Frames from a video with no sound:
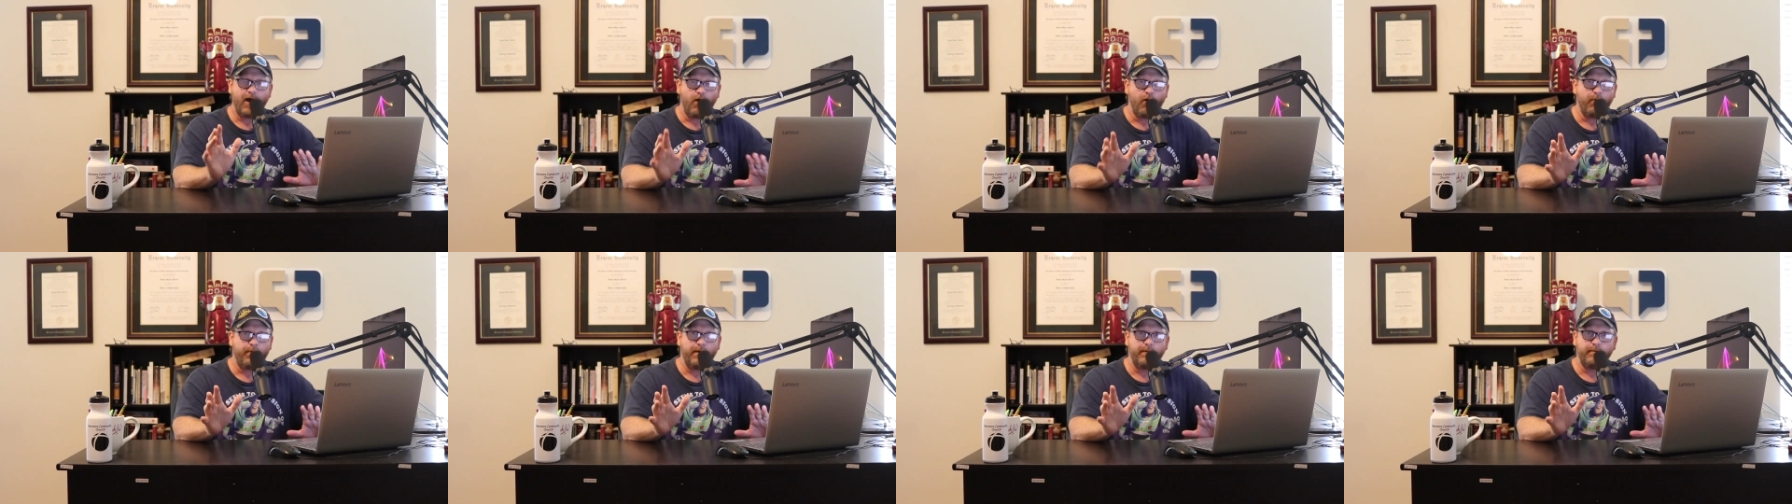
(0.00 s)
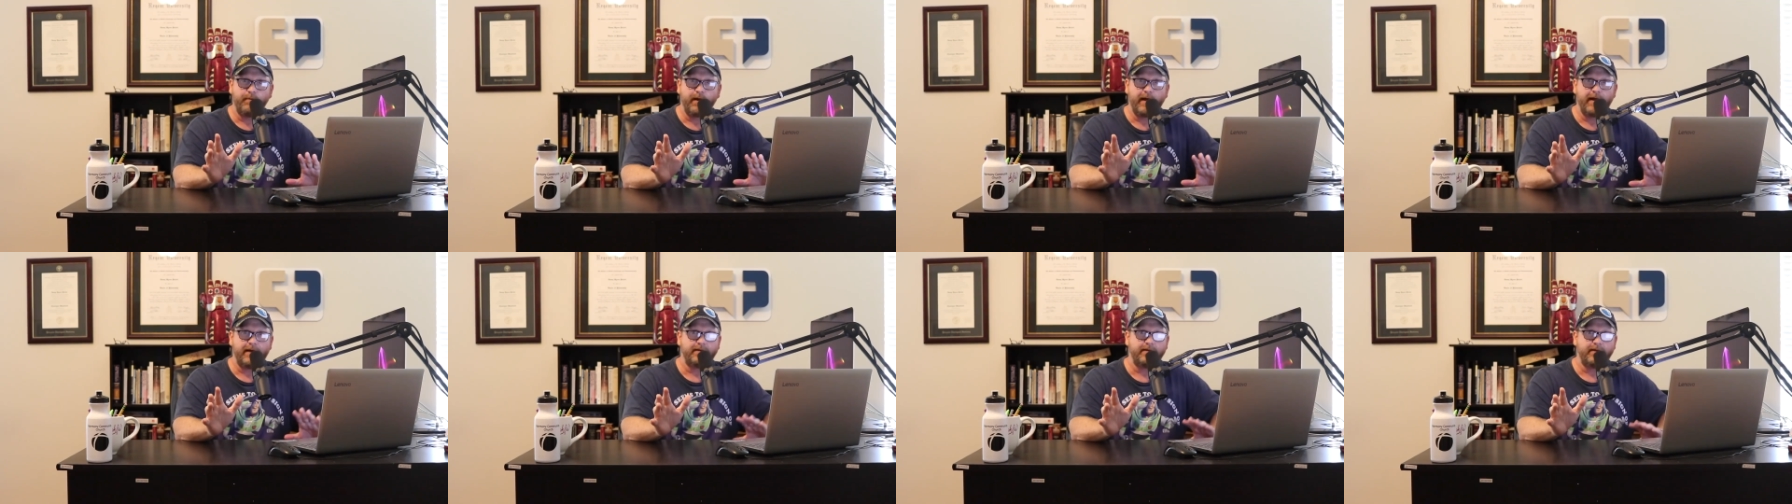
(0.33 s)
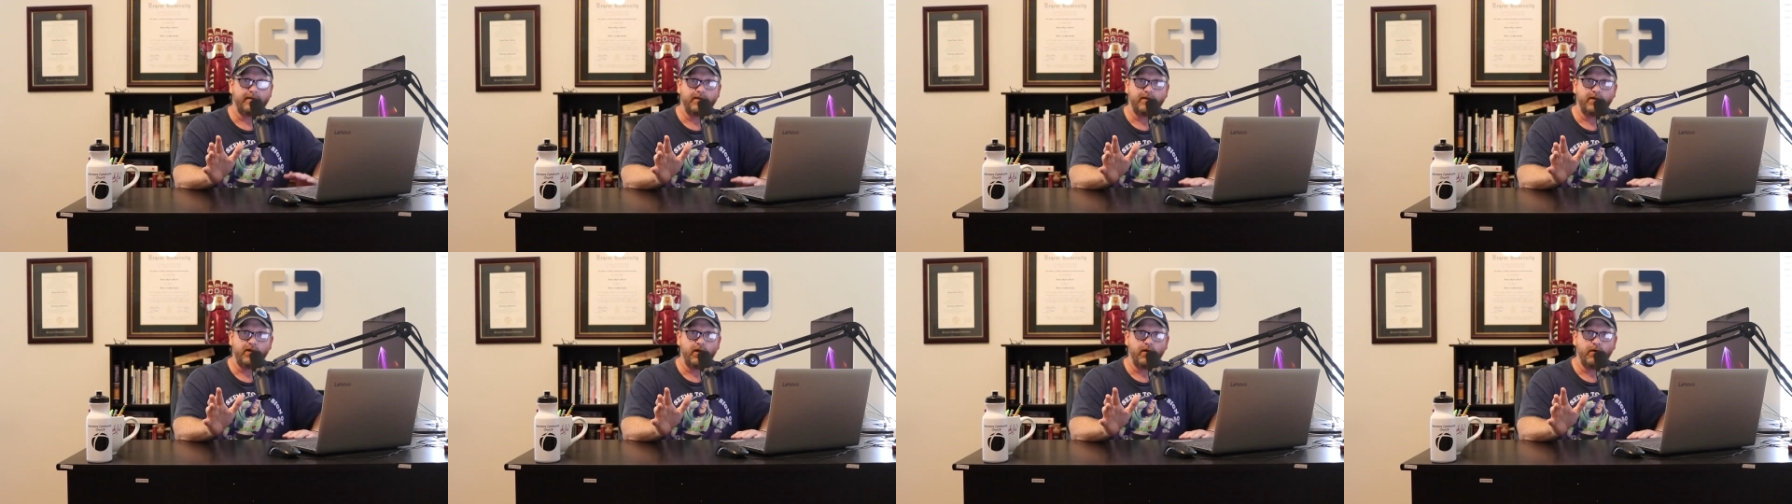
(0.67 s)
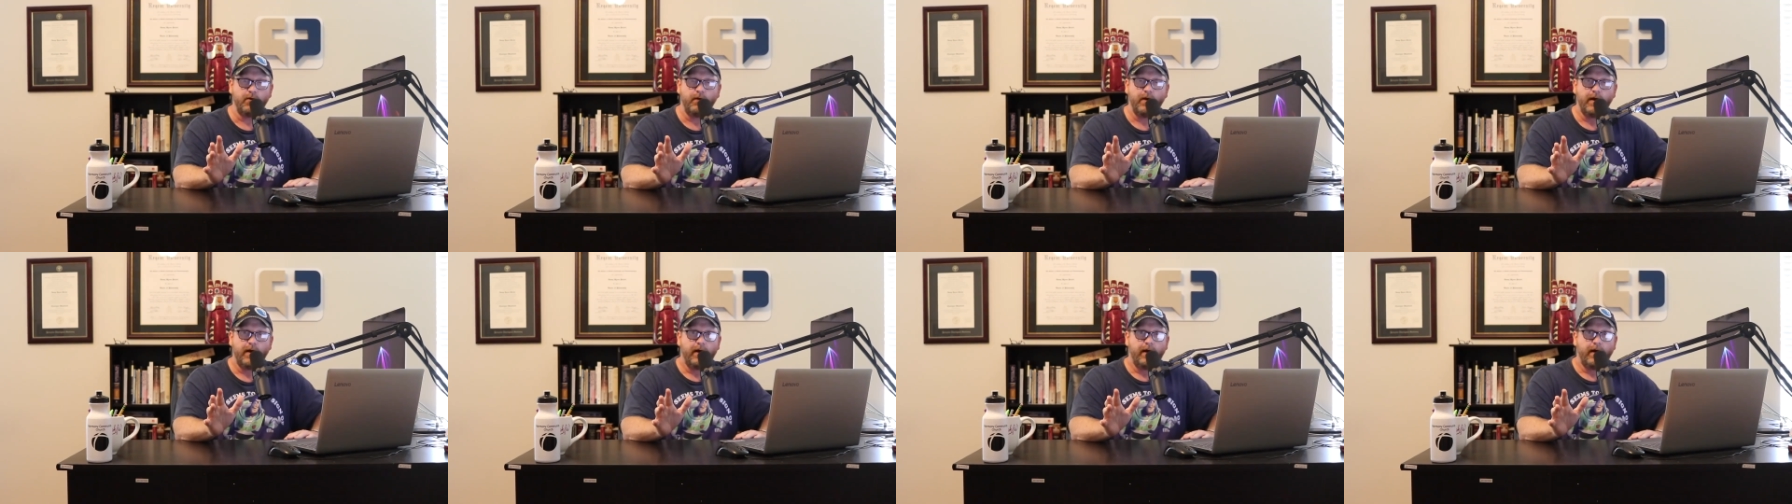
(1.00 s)
I hope it blesses
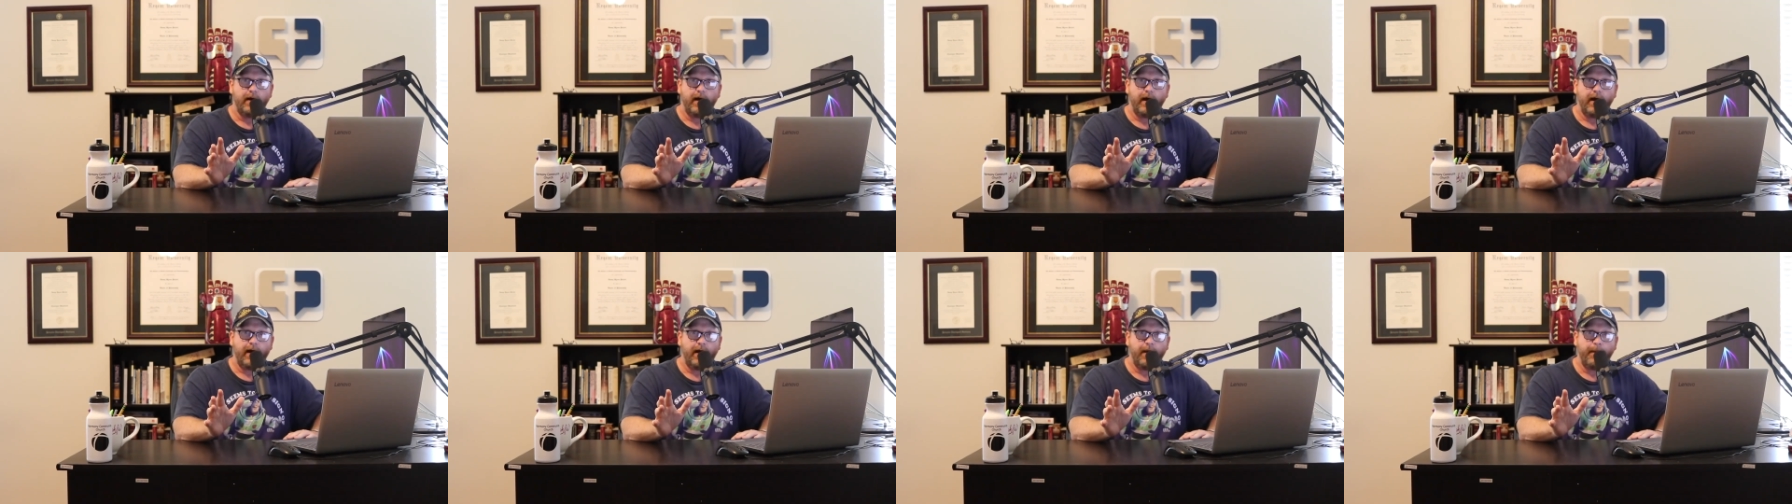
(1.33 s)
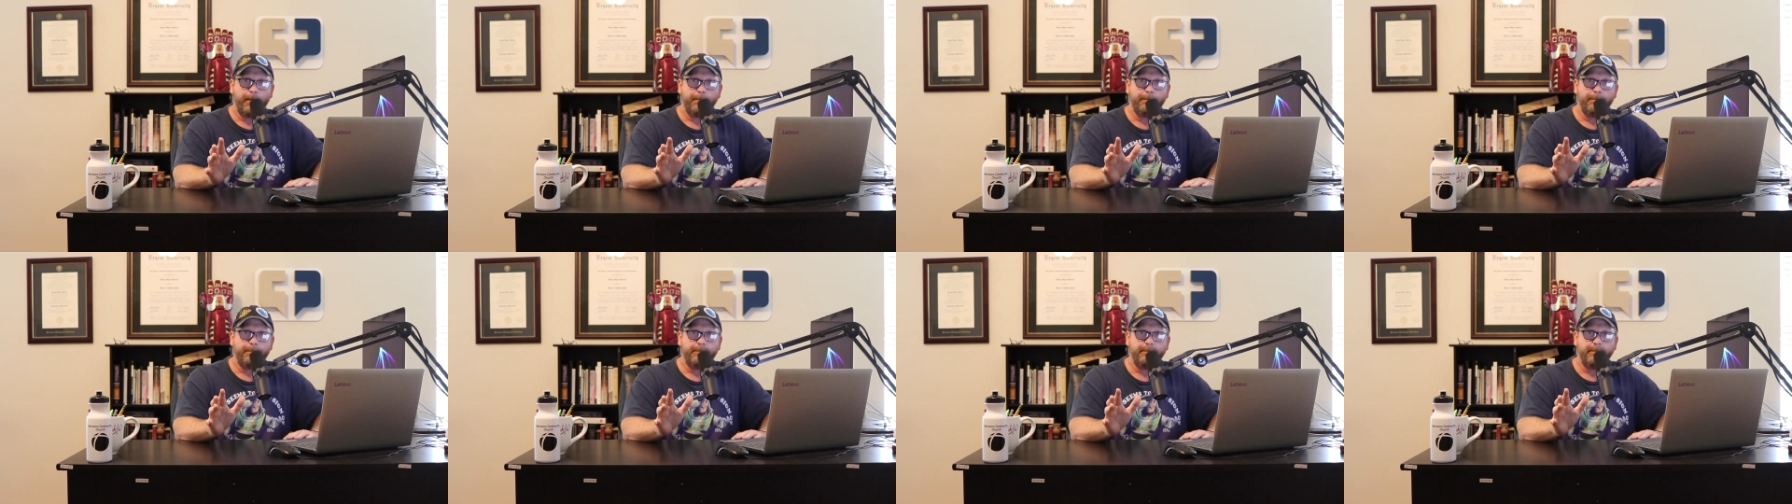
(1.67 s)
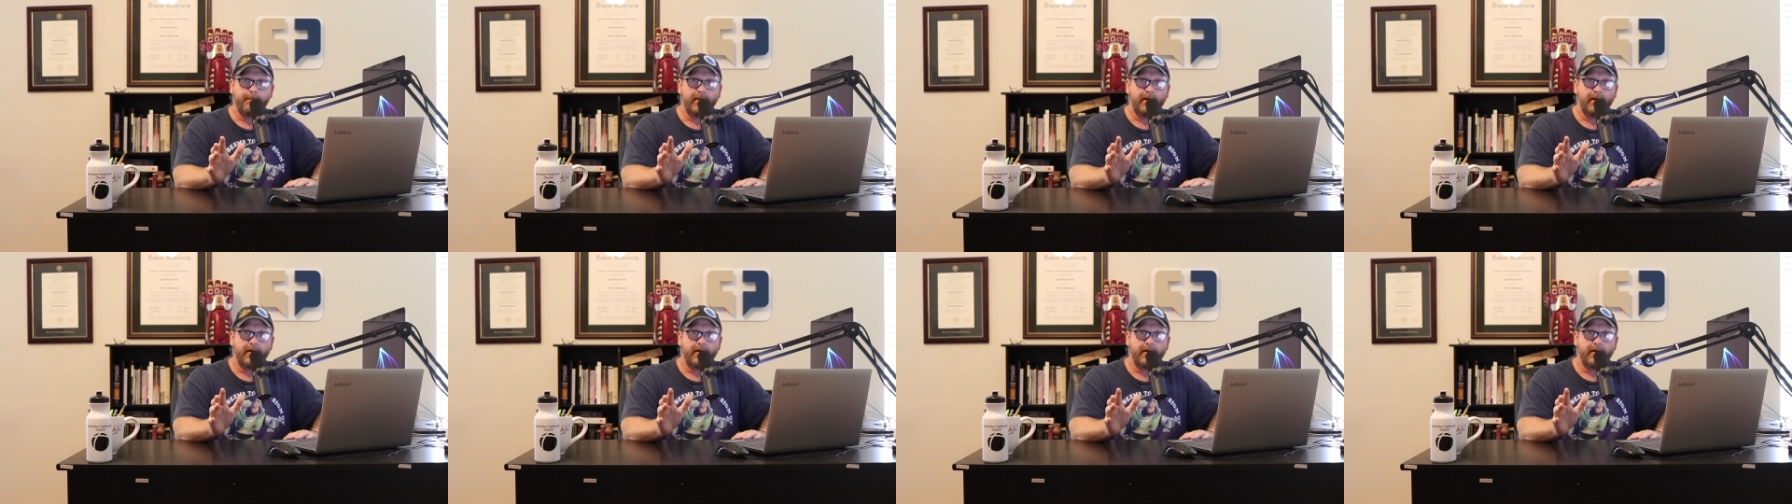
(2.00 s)
you. Um,